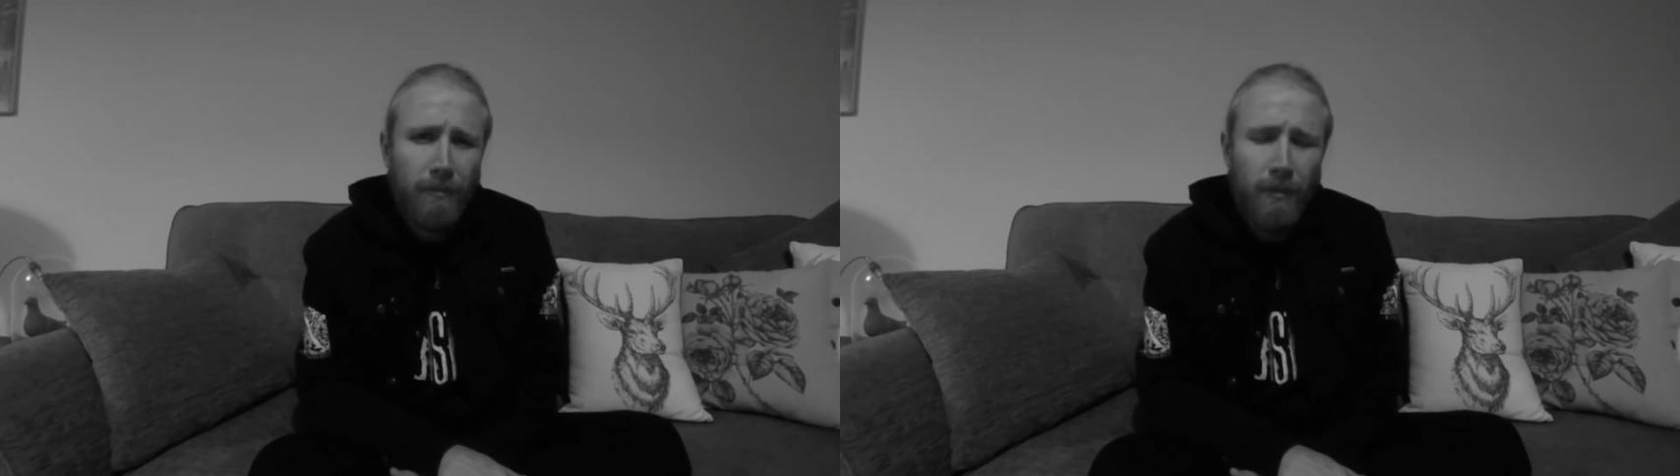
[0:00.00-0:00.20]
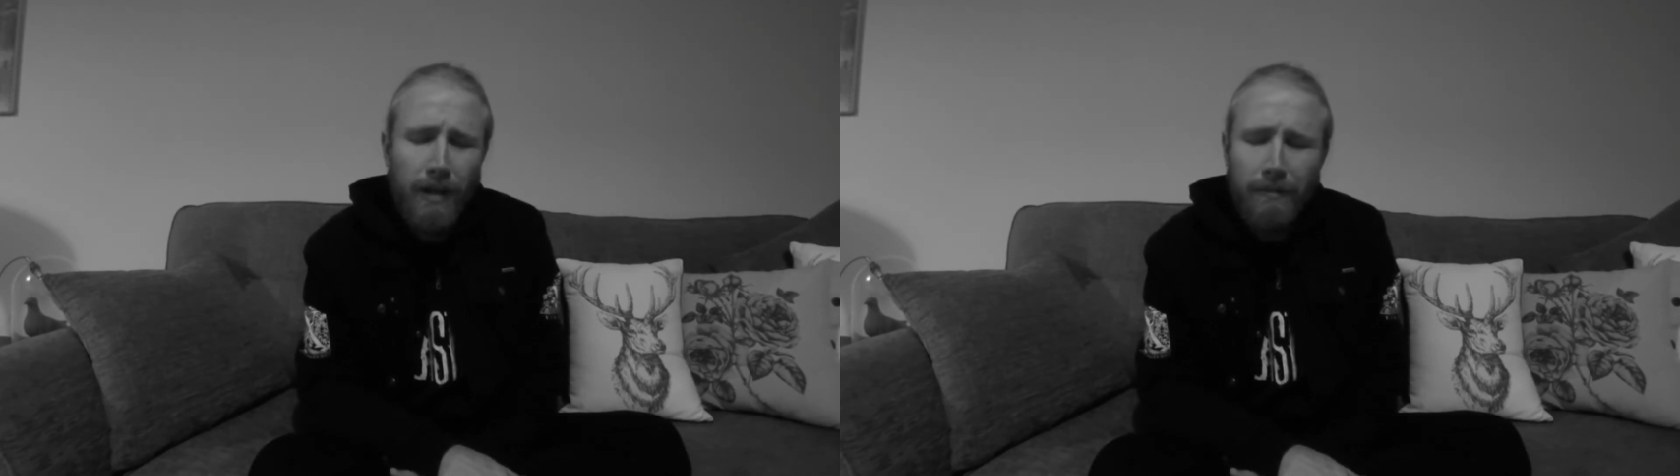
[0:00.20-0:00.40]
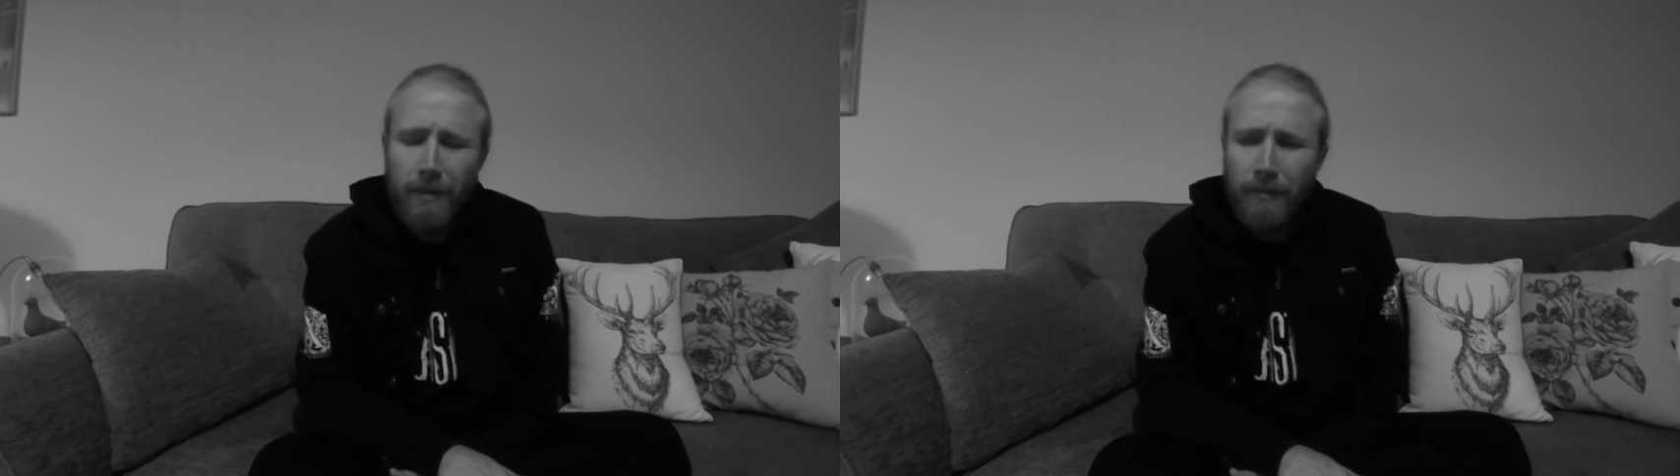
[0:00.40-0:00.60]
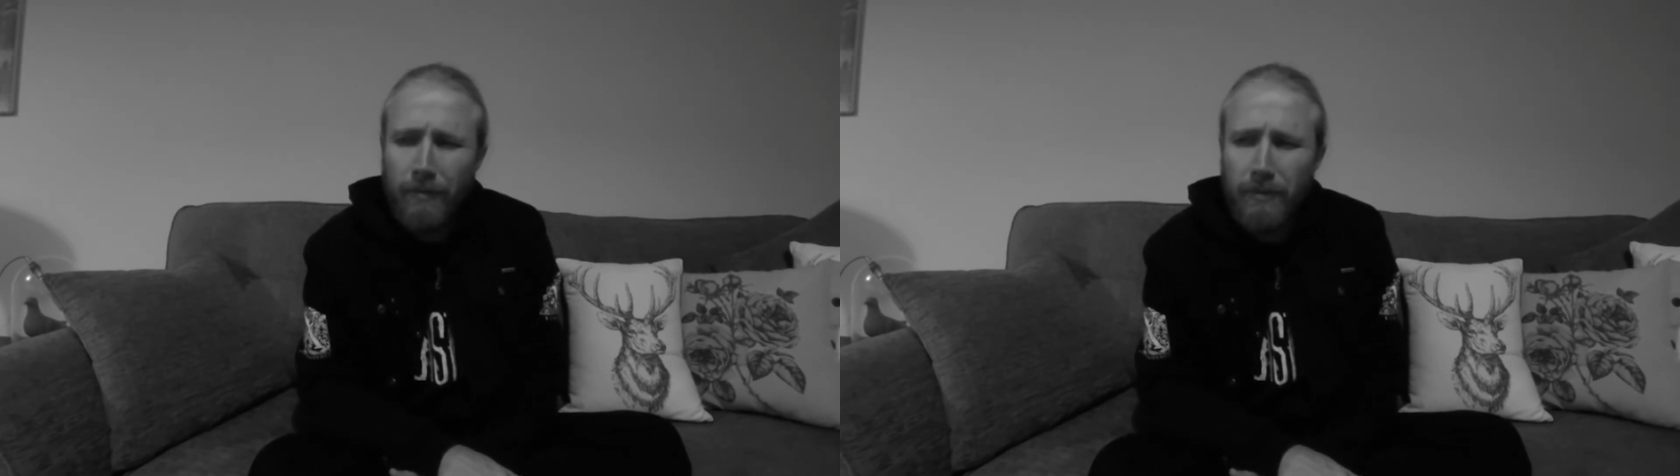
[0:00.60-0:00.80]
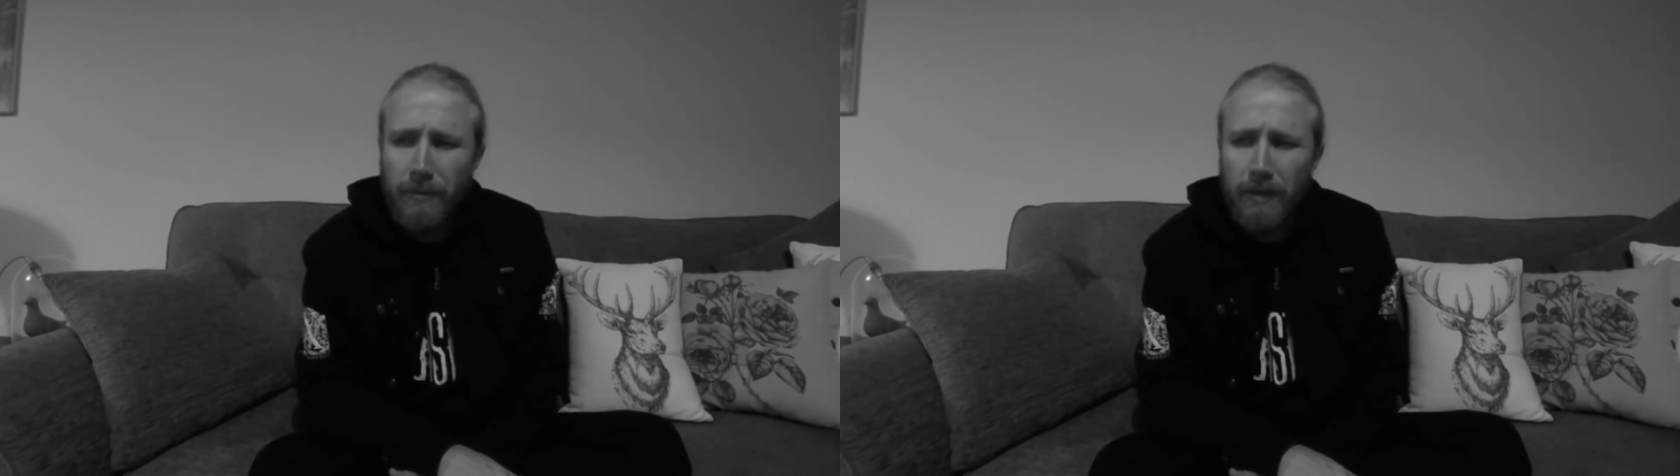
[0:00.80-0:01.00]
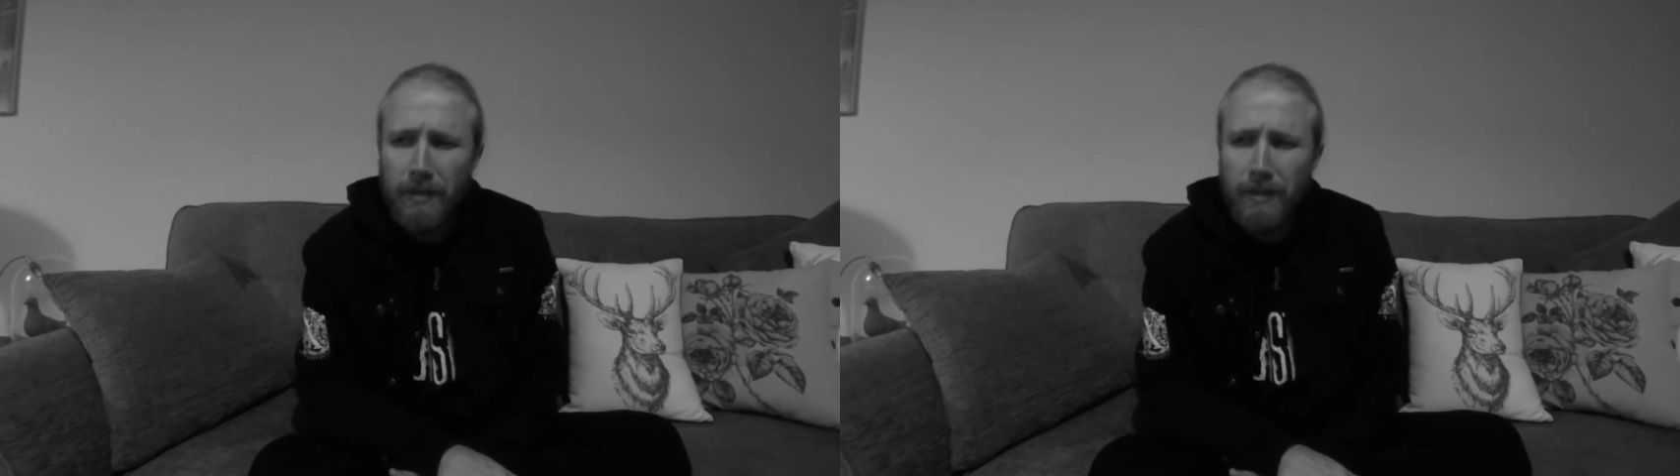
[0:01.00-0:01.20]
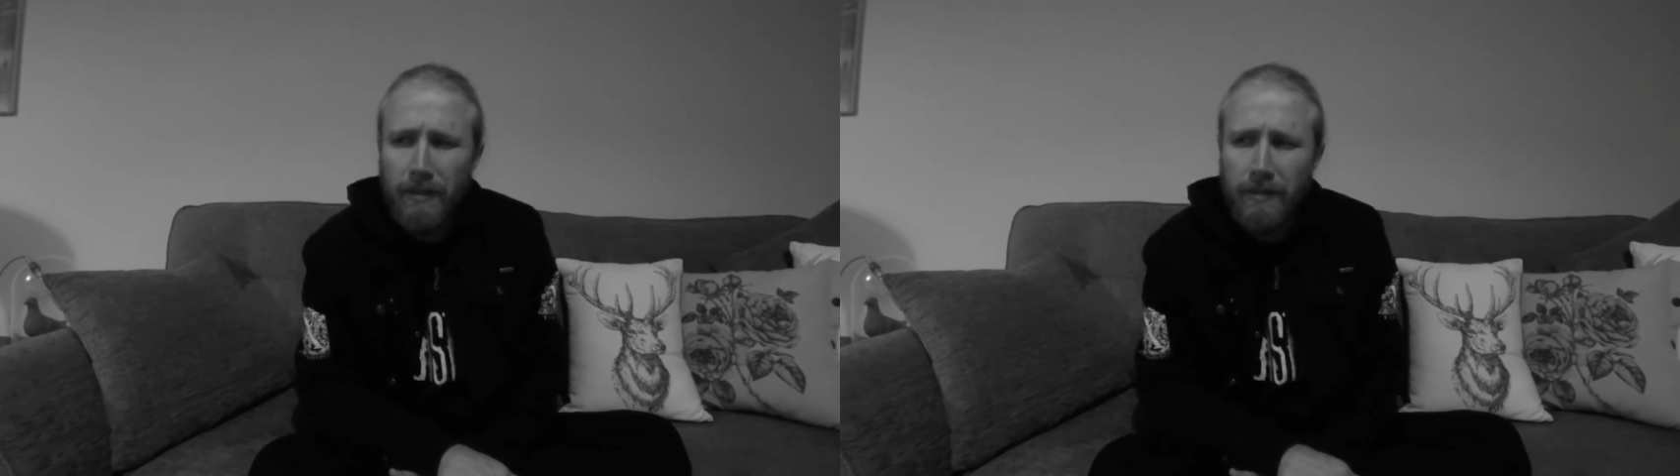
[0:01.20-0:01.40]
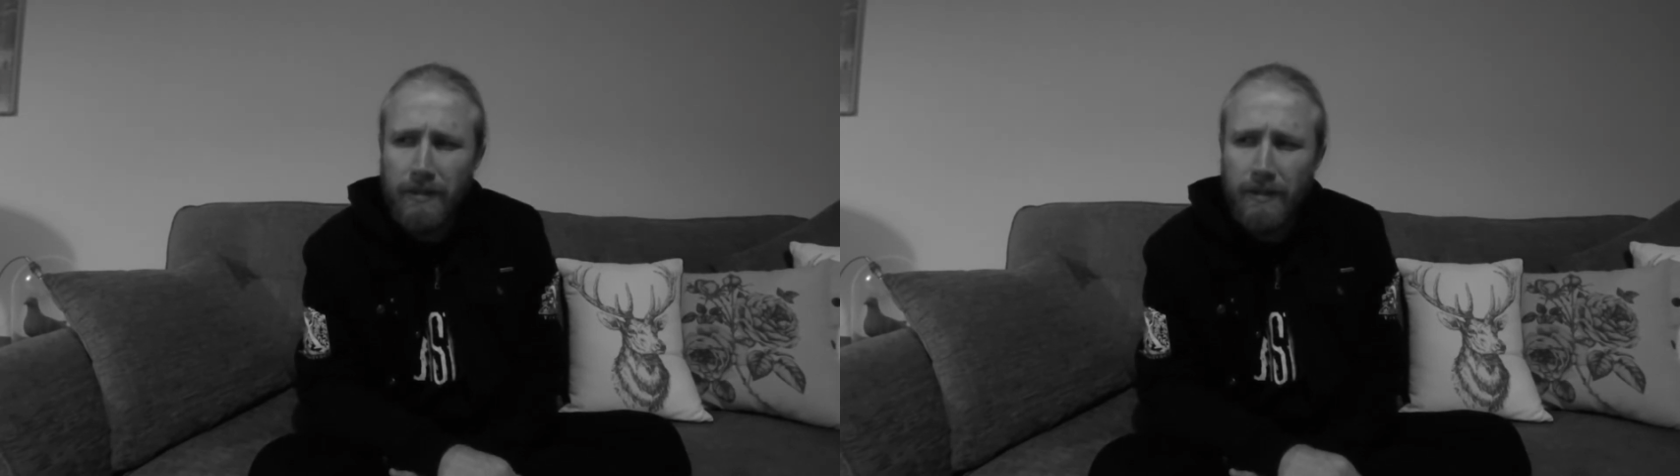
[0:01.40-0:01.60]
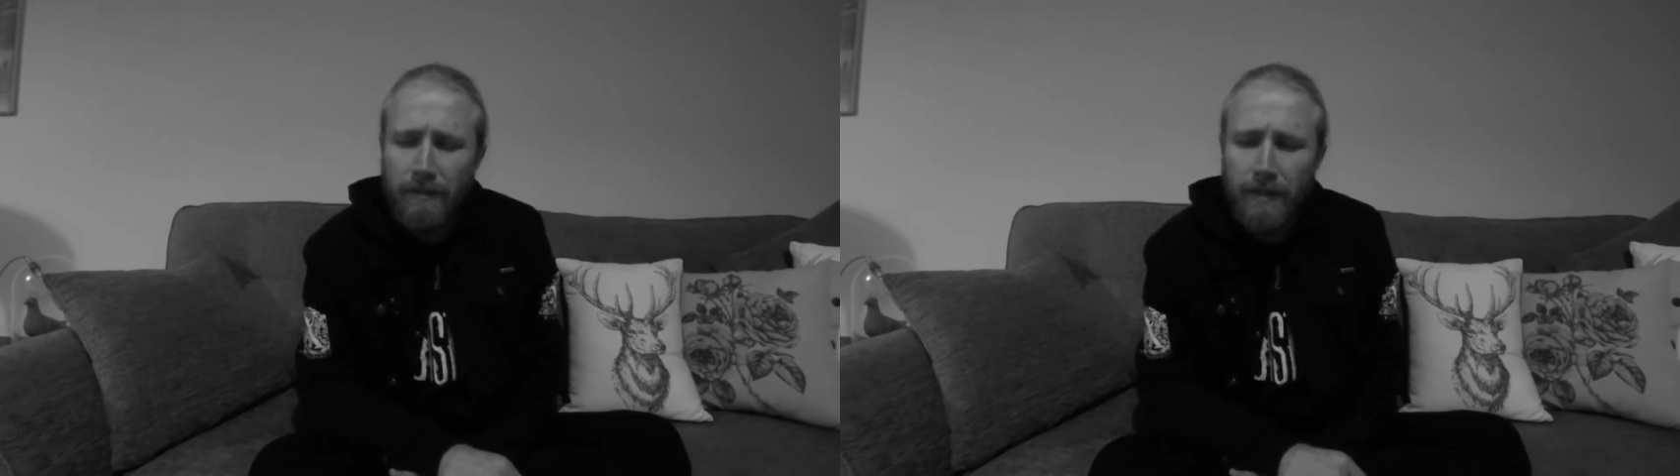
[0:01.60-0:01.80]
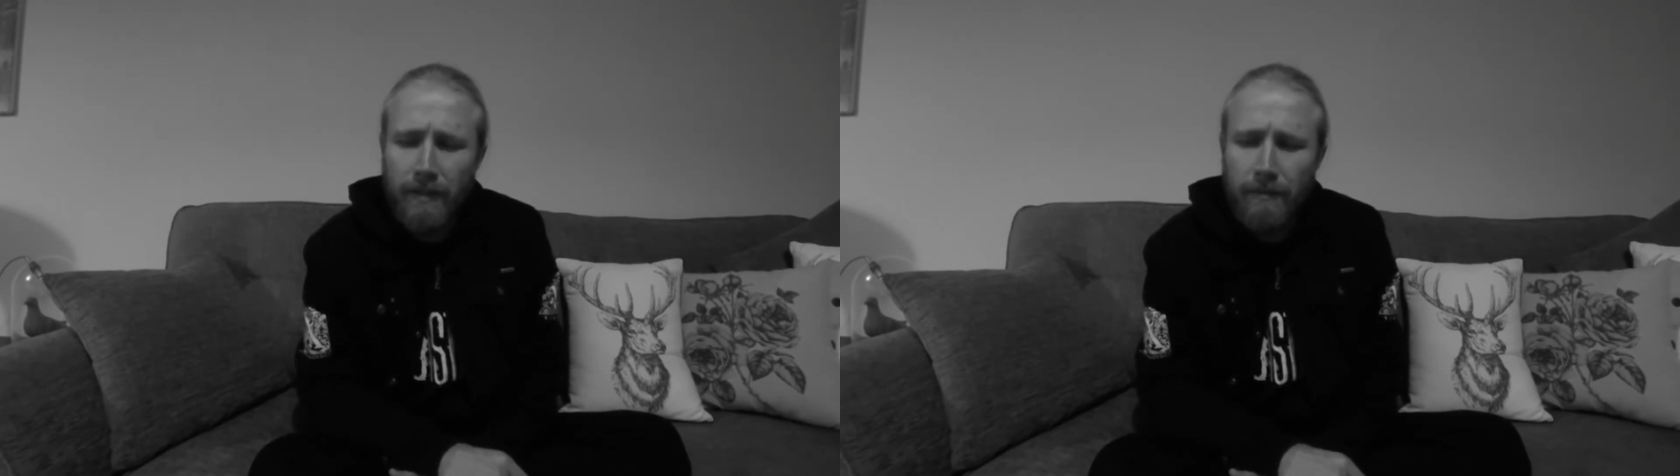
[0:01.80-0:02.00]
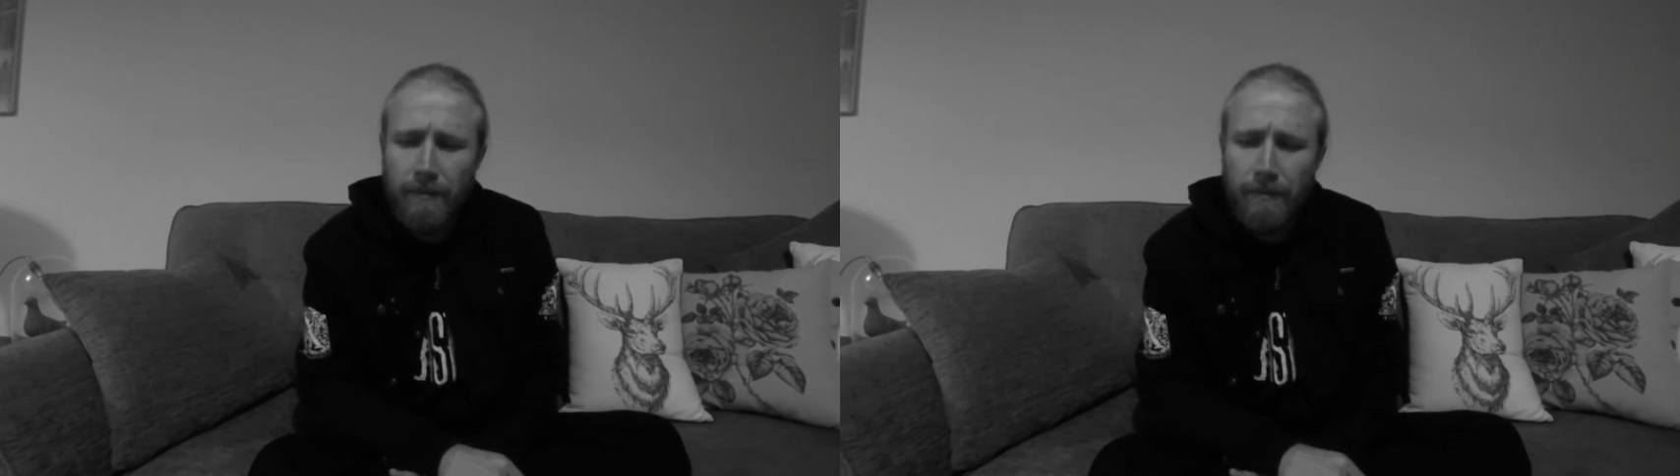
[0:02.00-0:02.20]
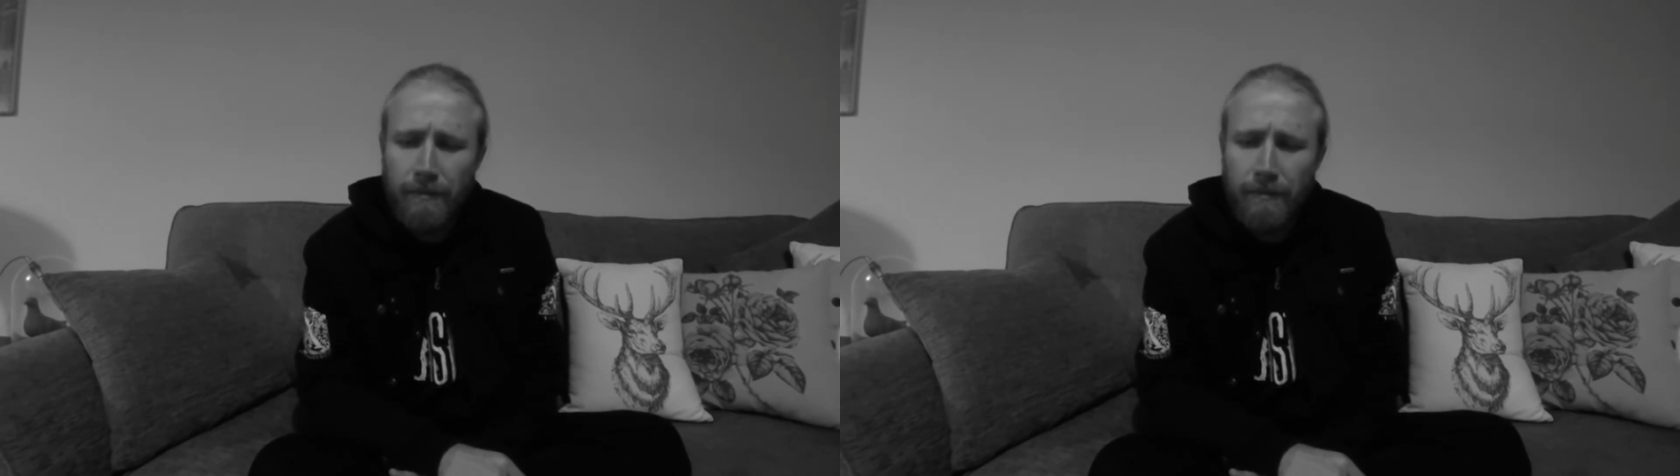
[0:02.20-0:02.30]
rare moments when I turned to self-harm.